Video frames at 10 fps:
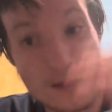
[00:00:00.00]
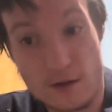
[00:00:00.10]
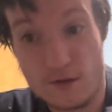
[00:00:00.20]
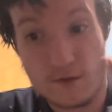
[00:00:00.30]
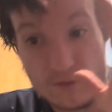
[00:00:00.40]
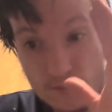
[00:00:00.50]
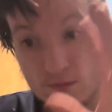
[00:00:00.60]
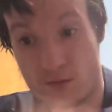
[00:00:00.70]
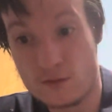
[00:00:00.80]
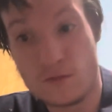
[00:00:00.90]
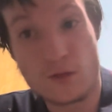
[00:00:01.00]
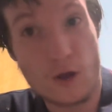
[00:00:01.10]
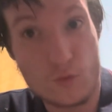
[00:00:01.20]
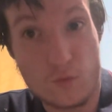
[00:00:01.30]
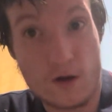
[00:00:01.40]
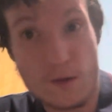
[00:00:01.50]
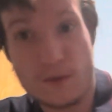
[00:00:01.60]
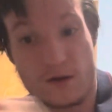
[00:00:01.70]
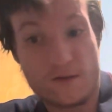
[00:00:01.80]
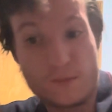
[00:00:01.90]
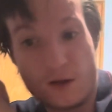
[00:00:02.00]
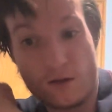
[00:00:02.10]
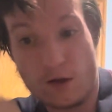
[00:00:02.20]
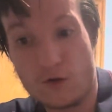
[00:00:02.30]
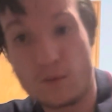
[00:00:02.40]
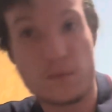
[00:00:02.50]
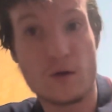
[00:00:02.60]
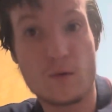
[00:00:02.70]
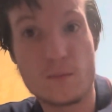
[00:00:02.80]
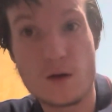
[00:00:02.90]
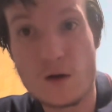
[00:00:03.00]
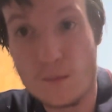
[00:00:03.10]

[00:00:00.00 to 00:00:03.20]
just load one up in the speed loader, boom,